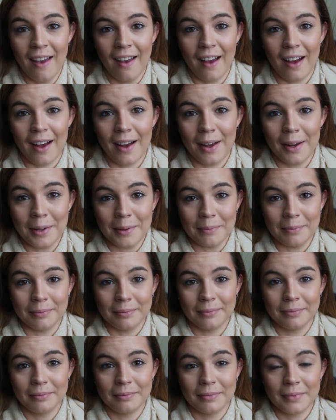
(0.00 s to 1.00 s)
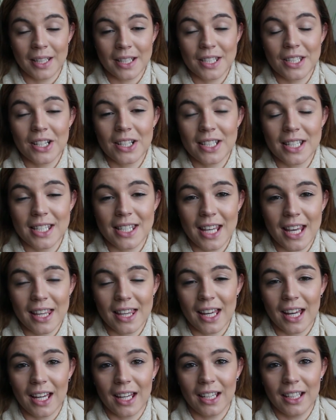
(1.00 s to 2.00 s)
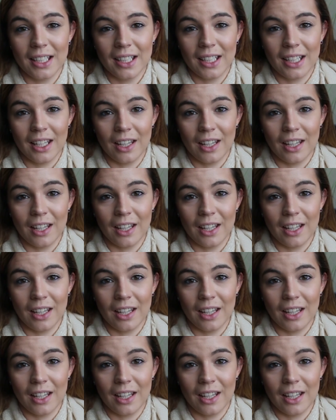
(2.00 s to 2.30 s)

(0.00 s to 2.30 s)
That's not to say that